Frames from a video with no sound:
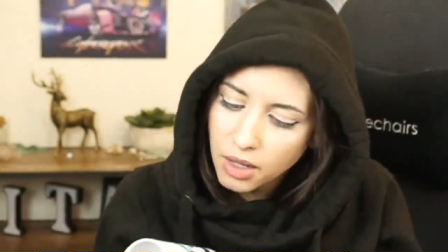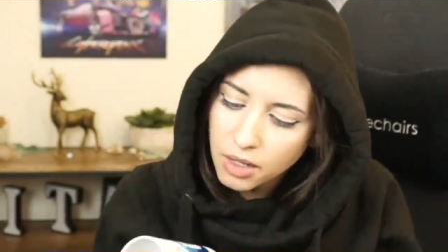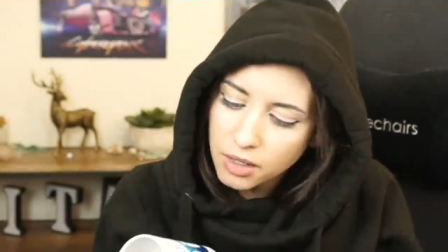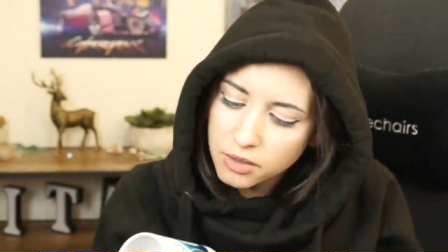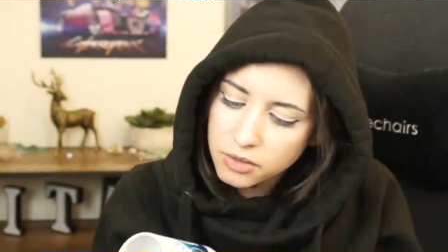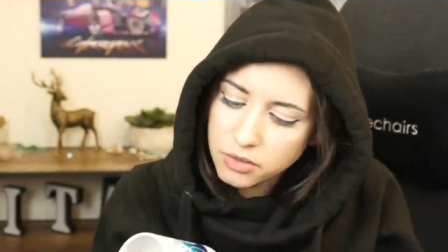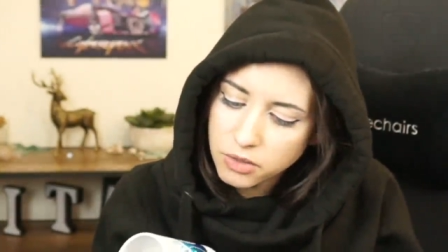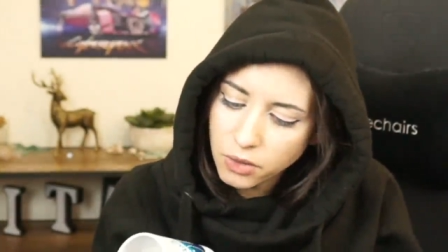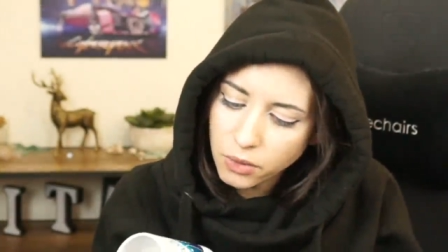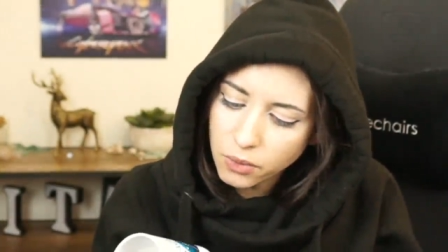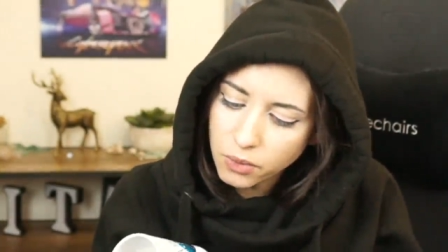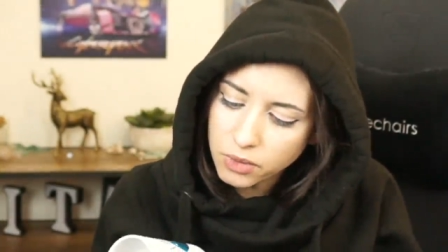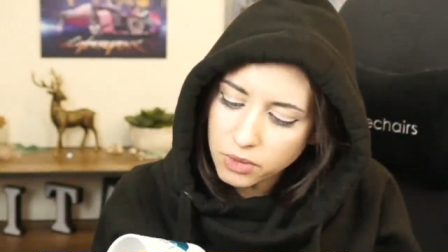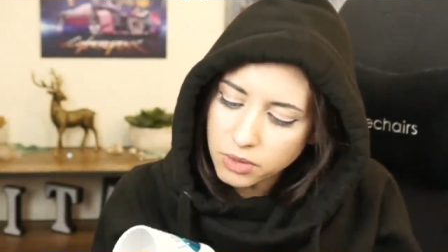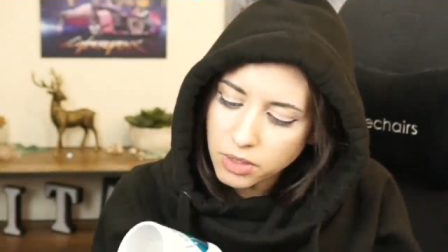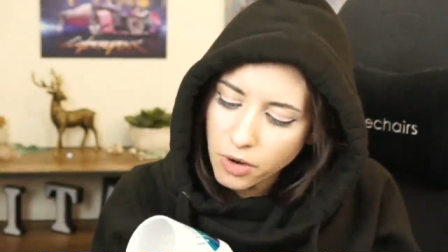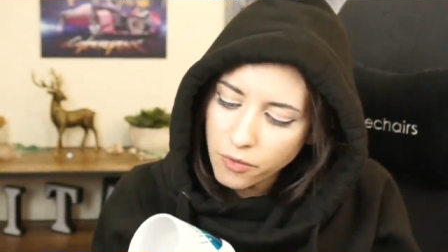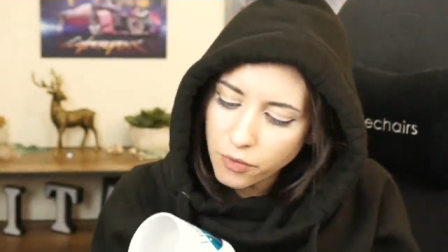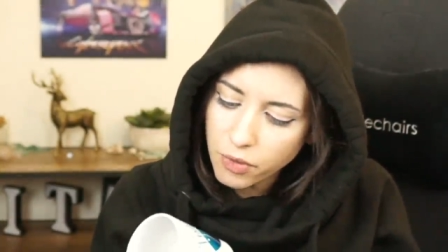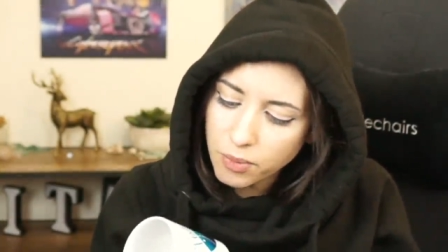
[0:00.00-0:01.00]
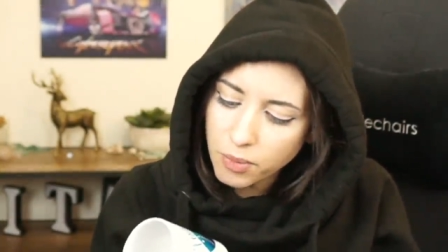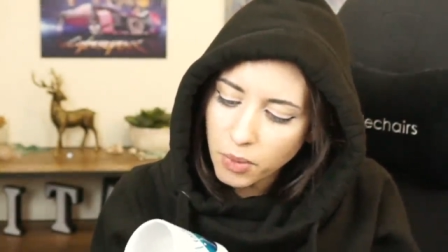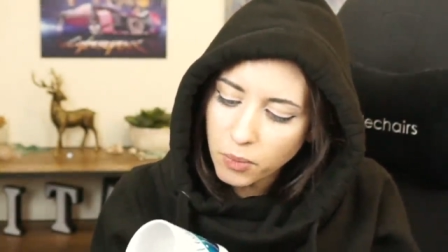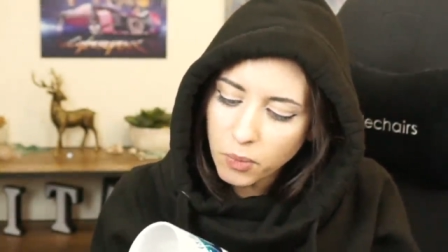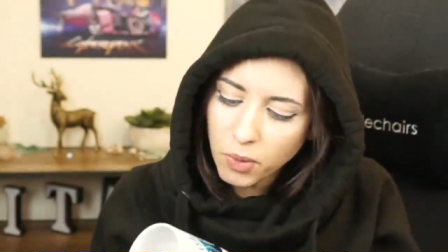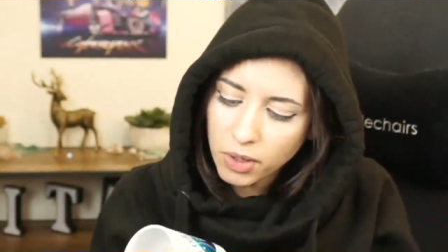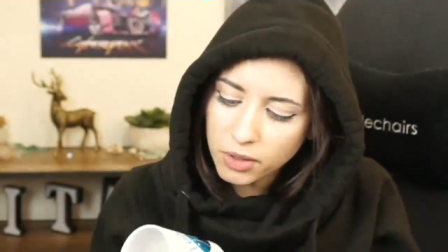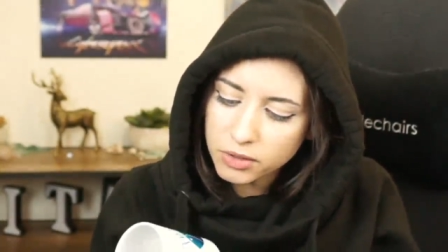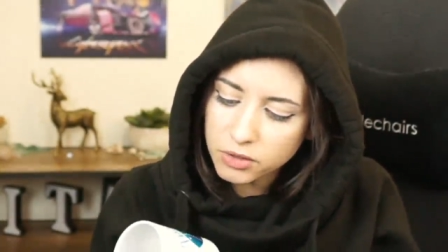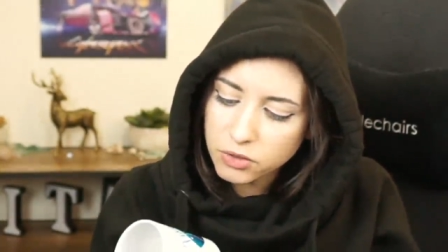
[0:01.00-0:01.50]
So, never in my
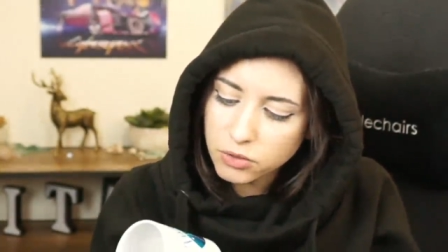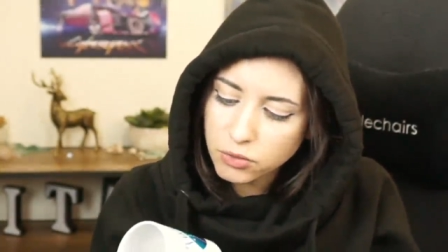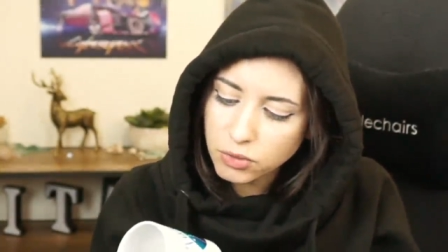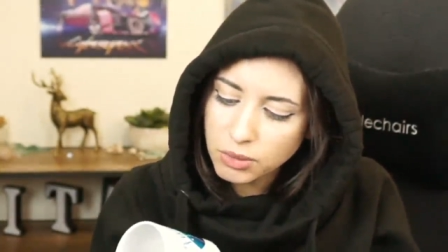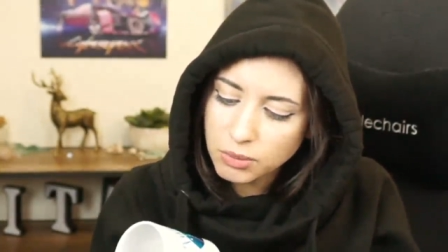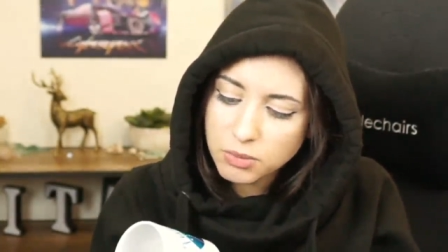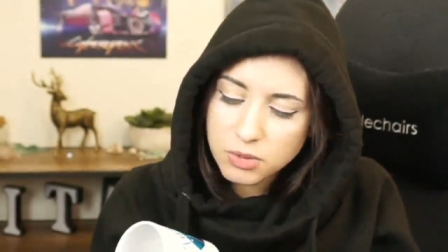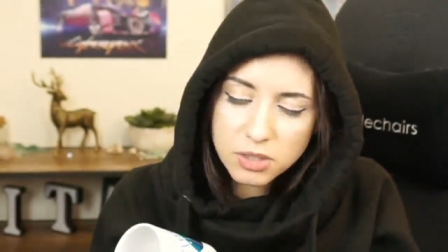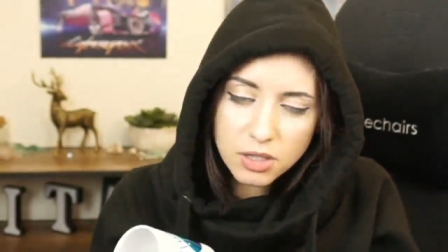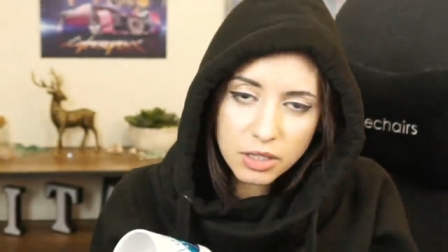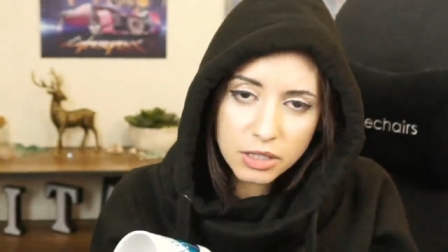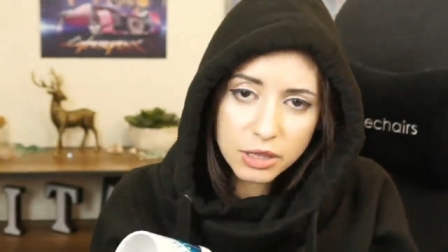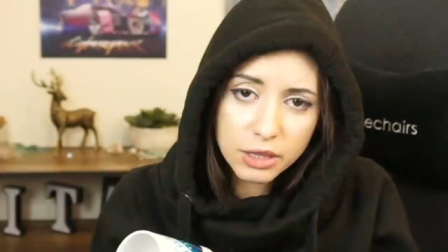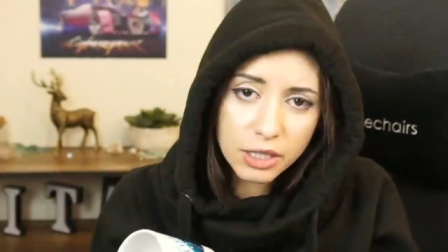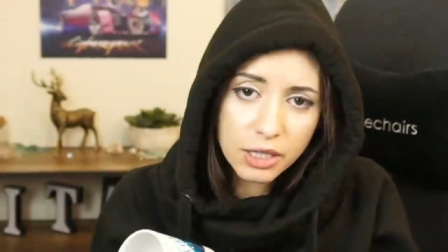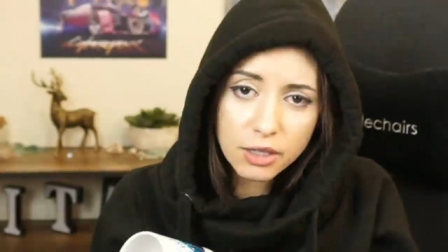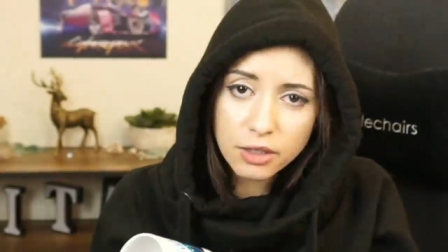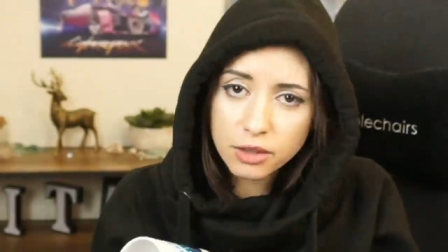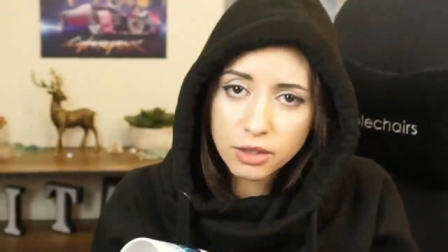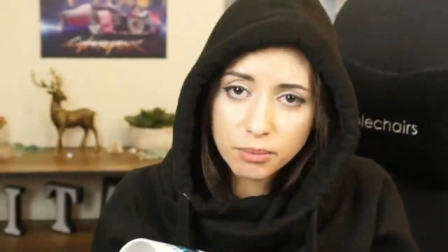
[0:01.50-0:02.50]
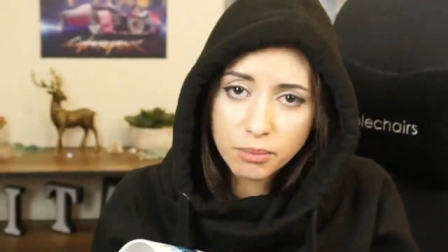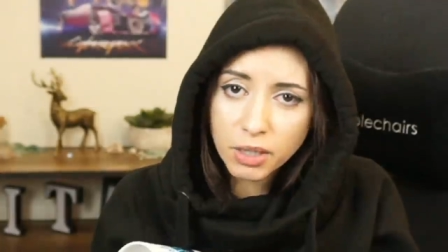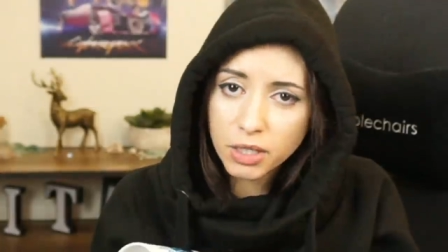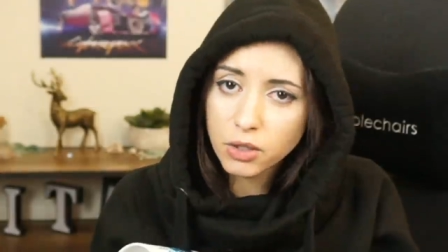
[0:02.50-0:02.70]
wildest dreams did I think that my